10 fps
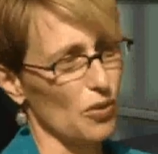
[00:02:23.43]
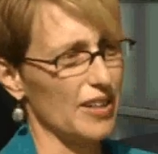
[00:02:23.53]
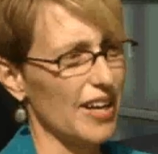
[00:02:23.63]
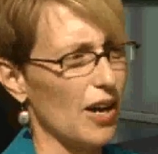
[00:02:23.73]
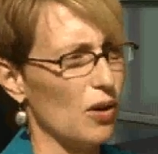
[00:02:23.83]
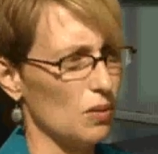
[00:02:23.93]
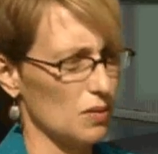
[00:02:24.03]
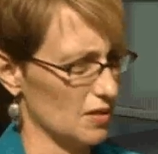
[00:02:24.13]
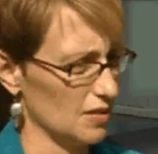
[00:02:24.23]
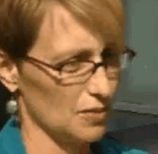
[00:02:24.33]
Right now,
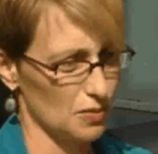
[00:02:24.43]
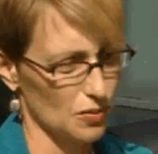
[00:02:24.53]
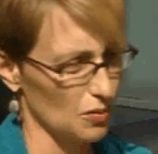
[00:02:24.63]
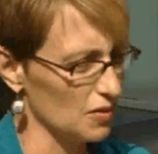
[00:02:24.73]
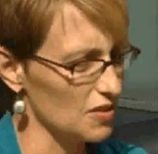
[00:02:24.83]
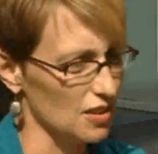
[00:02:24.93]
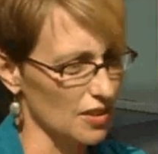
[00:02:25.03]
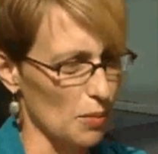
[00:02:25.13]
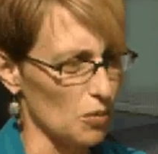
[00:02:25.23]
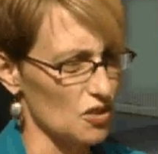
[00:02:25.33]
we've still
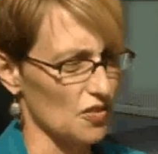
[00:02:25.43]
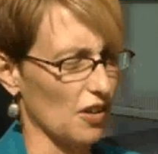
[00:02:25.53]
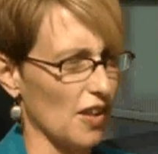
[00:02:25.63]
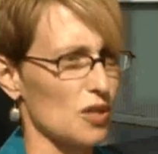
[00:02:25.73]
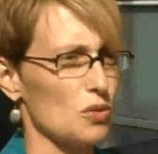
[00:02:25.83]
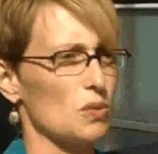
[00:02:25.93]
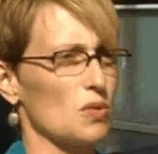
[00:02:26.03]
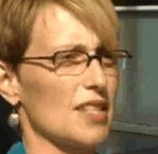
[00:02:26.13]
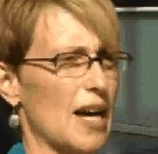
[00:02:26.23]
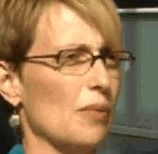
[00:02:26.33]
got most of our classrooms
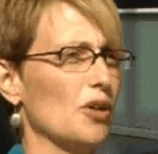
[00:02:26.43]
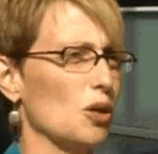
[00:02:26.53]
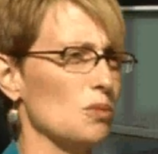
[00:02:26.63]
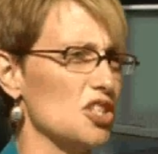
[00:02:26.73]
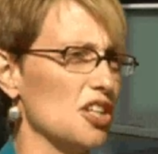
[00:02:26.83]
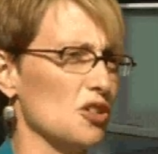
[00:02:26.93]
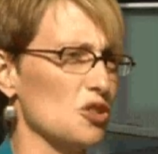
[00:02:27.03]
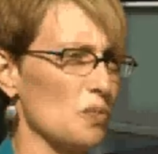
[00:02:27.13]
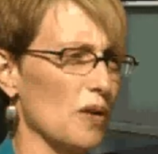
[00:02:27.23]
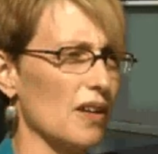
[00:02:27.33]
with tablet
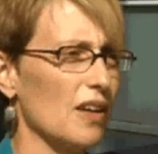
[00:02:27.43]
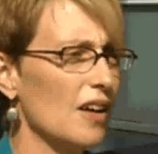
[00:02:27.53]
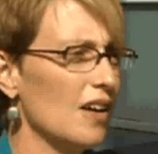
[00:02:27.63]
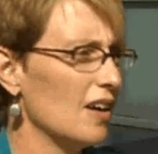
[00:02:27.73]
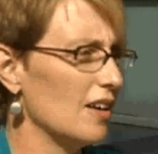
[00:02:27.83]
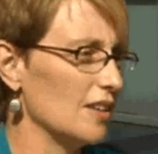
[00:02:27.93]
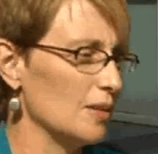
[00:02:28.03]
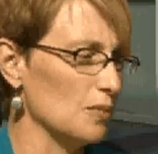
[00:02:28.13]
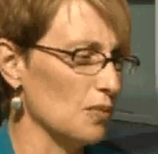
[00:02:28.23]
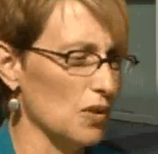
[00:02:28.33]
armchairs, but
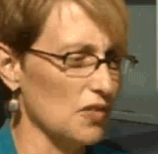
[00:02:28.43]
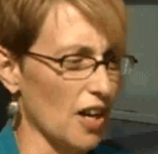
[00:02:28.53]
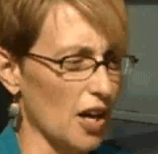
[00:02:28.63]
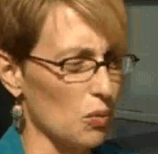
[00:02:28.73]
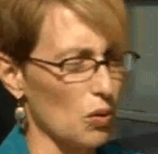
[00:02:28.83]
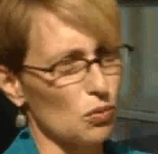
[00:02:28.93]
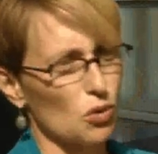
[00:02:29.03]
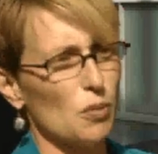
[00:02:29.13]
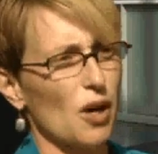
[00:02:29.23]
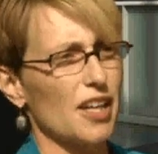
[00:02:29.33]
we've got one
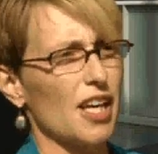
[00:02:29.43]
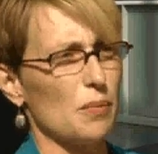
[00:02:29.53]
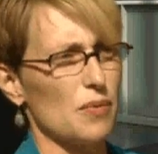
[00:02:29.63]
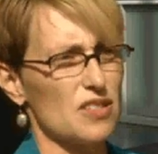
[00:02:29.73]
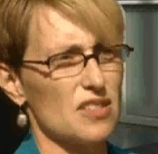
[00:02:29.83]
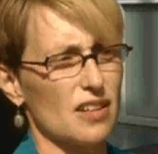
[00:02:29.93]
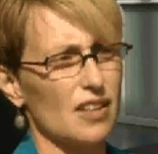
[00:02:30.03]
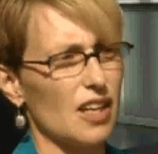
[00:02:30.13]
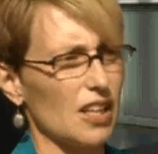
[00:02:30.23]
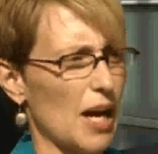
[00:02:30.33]
room on campus, a
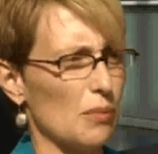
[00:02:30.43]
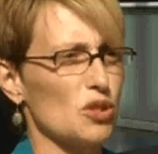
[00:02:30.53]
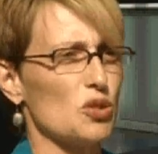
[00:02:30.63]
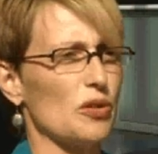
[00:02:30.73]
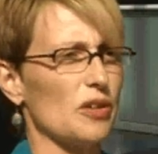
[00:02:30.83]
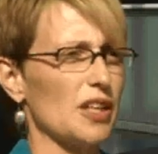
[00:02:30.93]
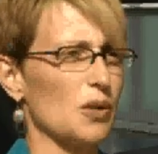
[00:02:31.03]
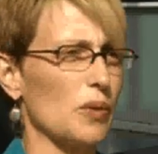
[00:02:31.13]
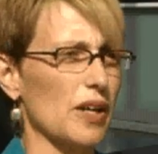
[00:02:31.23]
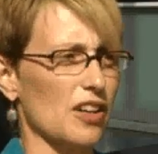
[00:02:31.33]

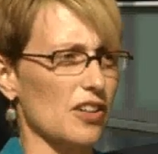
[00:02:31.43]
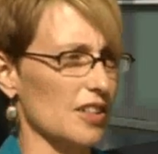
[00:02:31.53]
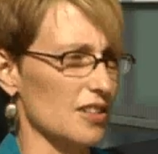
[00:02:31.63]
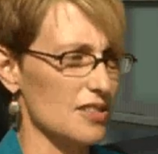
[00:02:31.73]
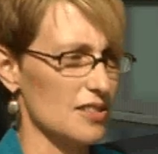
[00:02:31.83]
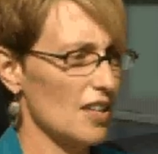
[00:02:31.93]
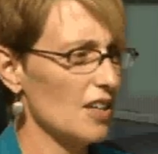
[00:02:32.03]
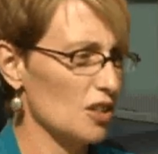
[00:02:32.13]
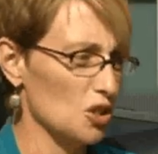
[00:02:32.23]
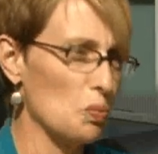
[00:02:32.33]
collaboratory, where it's
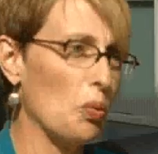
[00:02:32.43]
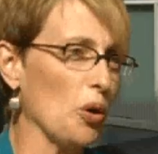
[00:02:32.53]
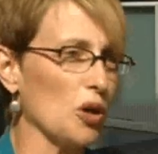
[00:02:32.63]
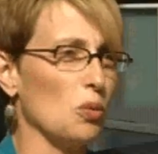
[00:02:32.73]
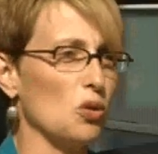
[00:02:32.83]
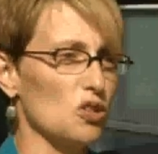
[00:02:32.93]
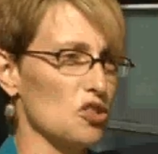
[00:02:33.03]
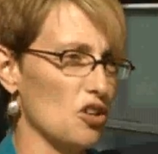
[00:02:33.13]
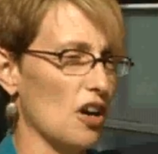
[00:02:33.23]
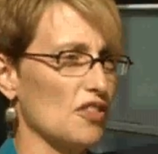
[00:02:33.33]
these portable,
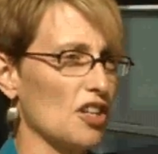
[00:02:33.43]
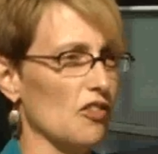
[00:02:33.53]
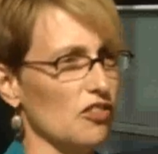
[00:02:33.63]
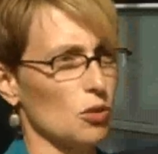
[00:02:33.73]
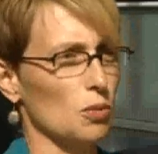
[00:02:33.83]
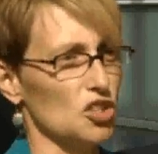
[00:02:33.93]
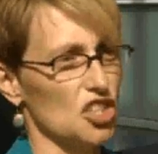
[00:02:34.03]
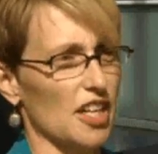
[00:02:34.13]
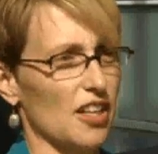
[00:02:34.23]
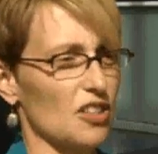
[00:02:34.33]
soft, comfortable
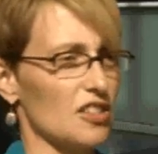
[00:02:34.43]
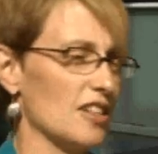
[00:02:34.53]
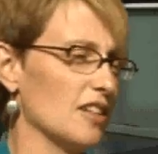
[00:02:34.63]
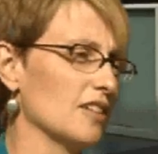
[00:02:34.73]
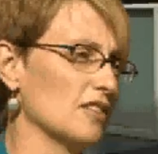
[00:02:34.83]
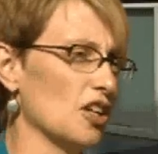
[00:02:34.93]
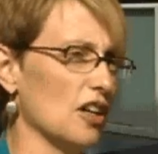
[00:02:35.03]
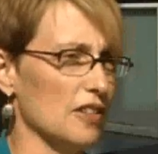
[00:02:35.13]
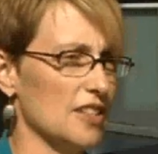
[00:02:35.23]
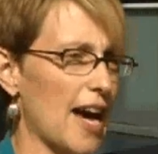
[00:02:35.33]
chairs, and
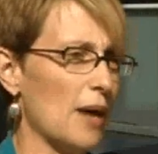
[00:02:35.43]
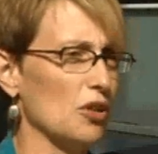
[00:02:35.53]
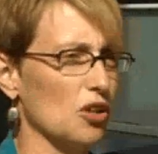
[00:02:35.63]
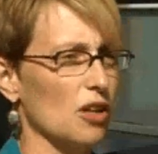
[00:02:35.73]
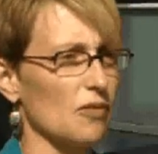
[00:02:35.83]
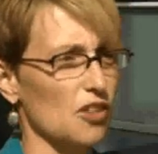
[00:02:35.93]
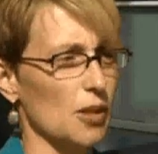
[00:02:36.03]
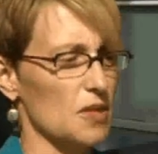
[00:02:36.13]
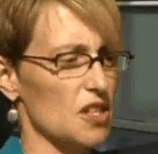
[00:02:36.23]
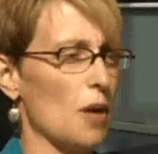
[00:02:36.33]
a tablet arm
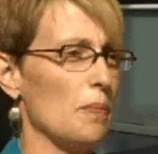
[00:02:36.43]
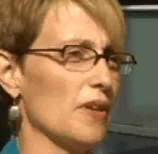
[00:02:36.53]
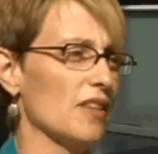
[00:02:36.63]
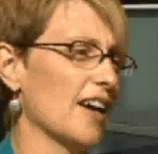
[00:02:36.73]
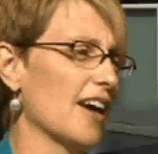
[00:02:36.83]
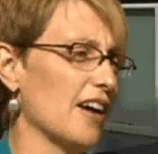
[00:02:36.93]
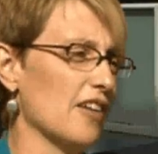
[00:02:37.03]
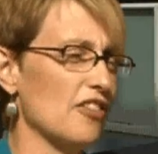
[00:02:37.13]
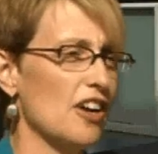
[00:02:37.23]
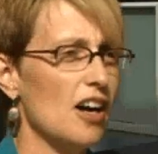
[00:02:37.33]
flips up, and they
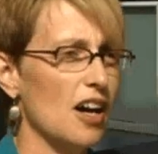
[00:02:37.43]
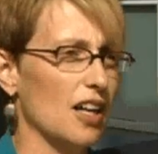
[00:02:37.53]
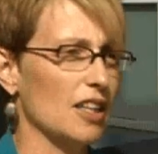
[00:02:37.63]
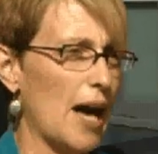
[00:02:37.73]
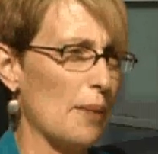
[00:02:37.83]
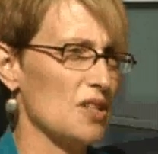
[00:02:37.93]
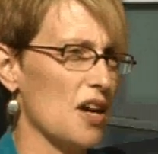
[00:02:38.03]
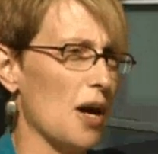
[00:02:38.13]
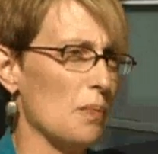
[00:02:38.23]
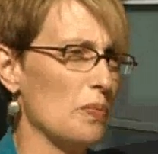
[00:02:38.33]
have a
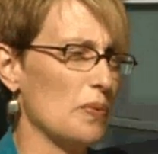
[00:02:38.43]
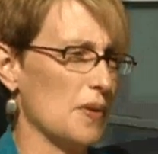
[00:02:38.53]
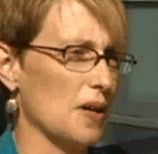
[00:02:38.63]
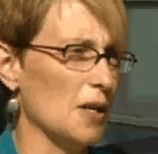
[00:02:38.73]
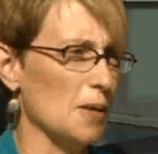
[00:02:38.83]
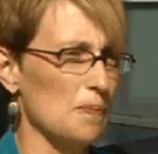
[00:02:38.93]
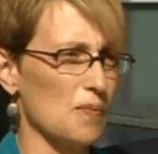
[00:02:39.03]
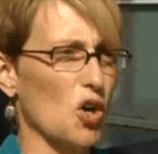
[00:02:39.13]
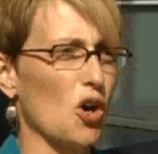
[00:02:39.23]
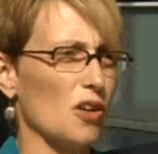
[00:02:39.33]
laptop
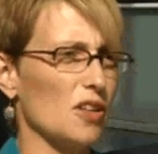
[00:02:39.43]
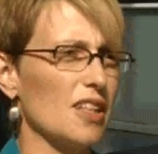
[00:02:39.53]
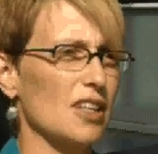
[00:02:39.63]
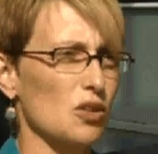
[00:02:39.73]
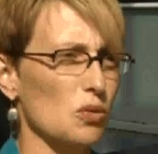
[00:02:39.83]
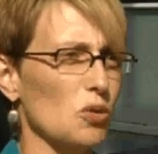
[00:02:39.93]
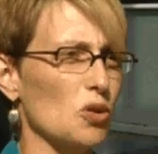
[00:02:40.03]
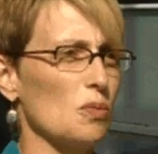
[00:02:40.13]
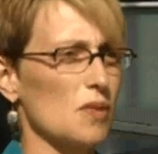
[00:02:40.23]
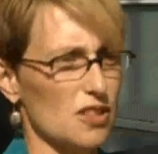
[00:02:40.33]
cart in the
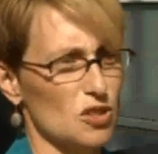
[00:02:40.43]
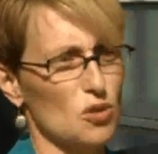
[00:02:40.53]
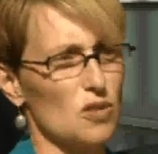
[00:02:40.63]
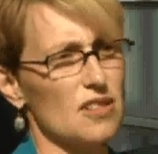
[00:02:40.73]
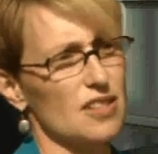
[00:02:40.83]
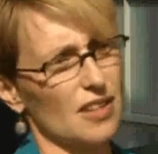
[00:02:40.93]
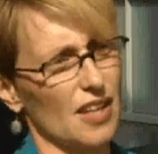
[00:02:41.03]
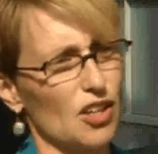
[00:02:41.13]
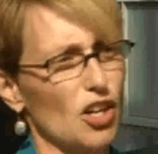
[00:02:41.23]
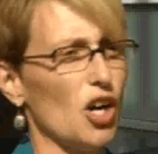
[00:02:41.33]
room that the students can
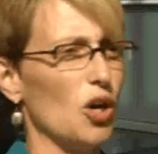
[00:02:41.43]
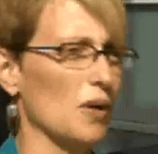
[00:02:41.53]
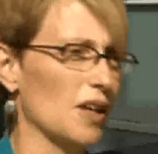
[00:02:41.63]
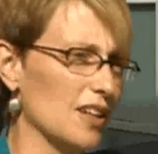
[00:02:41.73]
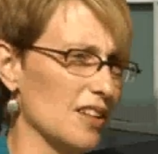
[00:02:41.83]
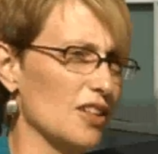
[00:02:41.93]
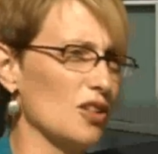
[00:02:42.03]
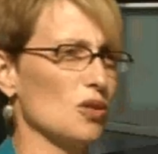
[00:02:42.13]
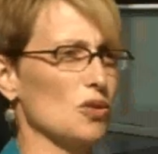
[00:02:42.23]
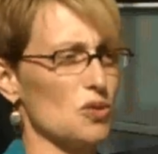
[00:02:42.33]
then go in
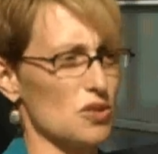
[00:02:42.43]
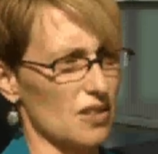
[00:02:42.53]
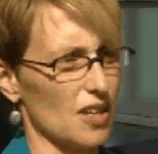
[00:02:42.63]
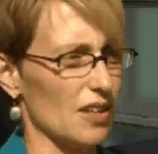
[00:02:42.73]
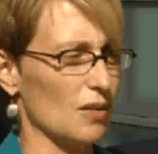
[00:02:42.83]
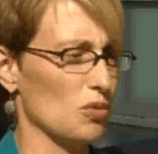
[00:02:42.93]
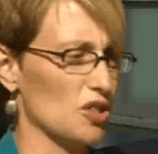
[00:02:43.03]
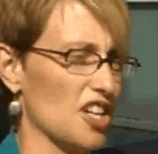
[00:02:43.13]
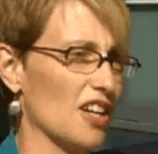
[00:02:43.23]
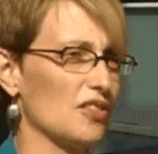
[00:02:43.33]
and use, and they can
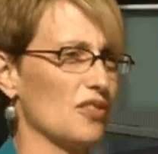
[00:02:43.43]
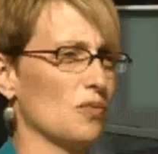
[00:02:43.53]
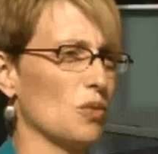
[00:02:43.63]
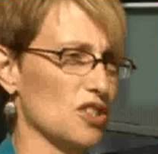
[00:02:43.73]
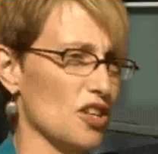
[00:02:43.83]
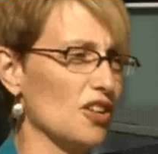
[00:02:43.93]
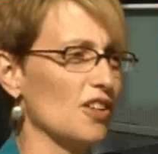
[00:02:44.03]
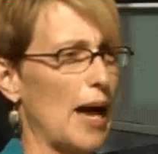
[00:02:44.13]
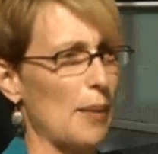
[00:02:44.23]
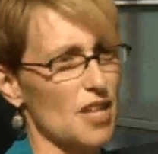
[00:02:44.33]
project what's on their
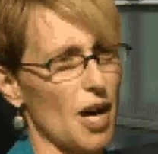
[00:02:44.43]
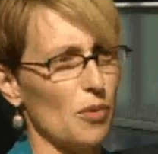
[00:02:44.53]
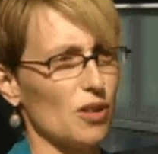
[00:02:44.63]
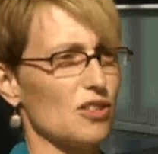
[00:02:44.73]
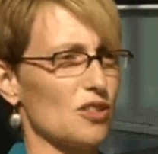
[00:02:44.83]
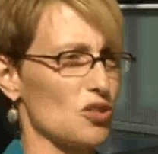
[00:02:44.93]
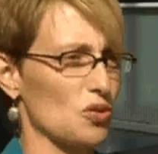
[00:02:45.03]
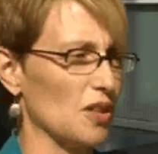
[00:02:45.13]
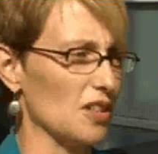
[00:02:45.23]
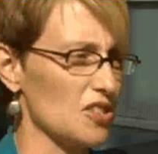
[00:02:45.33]
laptop onto the screen.